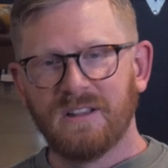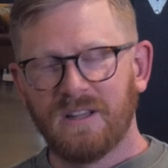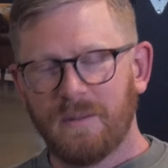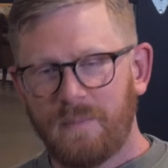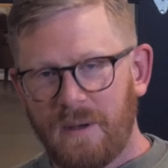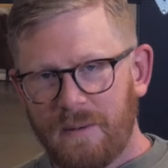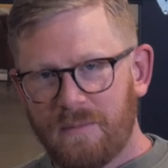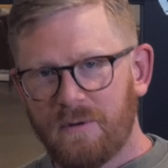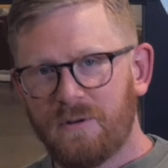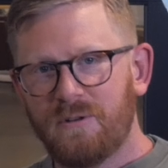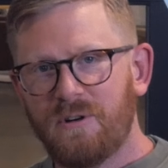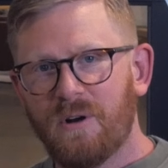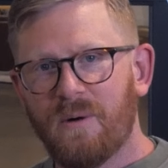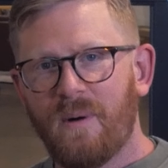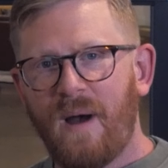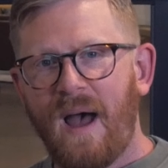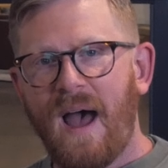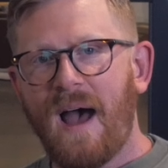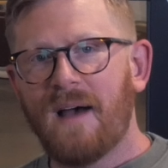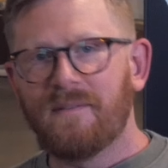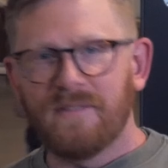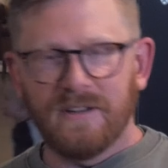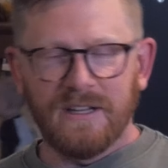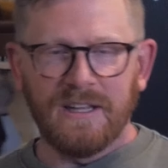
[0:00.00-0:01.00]
the people who don't
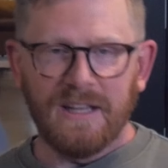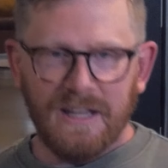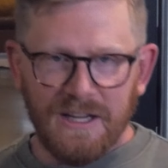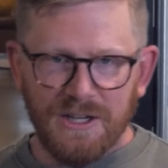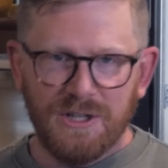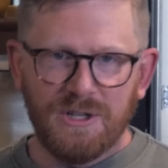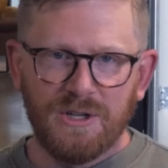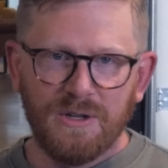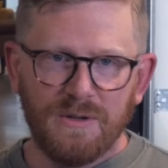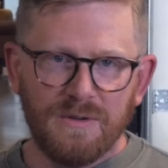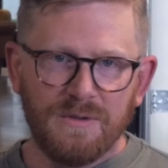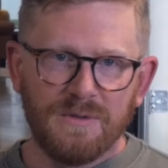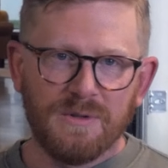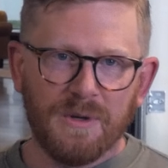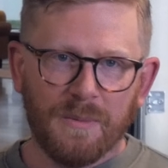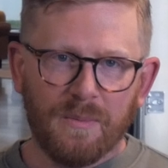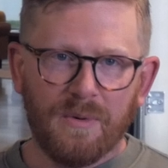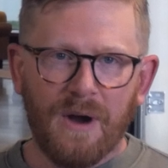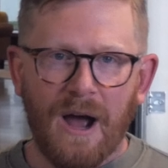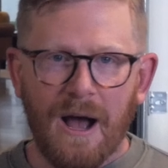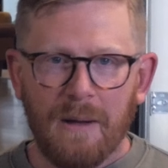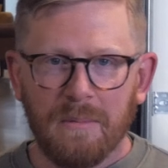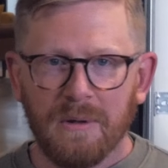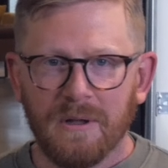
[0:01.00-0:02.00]
have any issues or
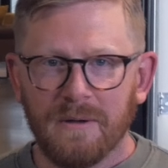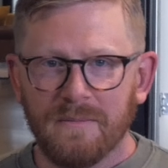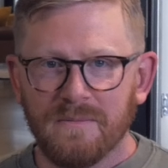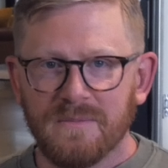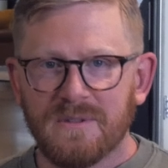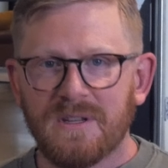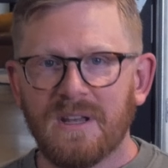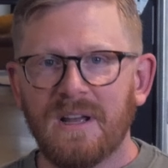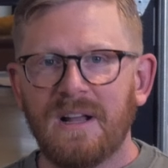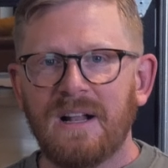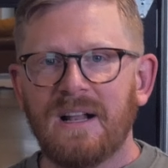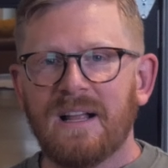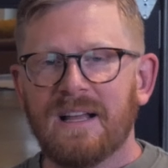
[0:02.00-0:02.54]
problems?